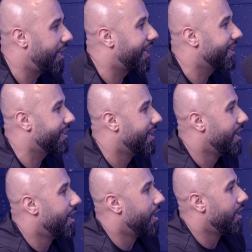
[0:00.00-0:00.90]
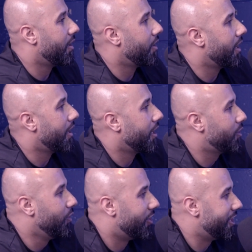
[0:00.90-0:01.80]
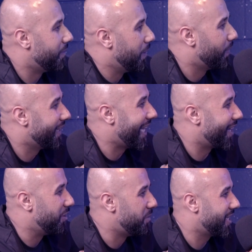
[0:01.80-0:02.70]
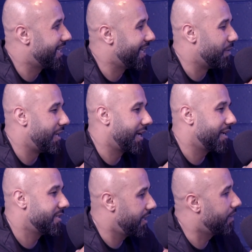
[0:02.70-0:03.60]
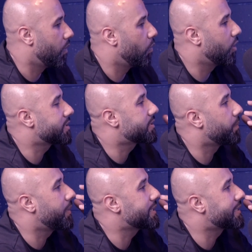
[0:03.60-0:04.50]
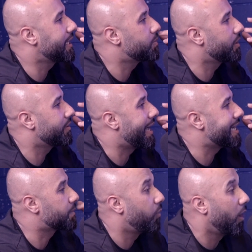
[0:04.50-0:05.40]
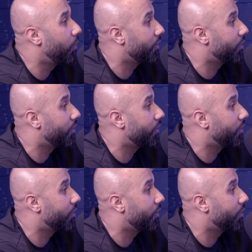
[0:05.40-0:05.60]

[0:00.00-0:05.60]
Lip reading: like 200 people in that group chat. They know, like, I say, what's the best things we're gonna ask Pablo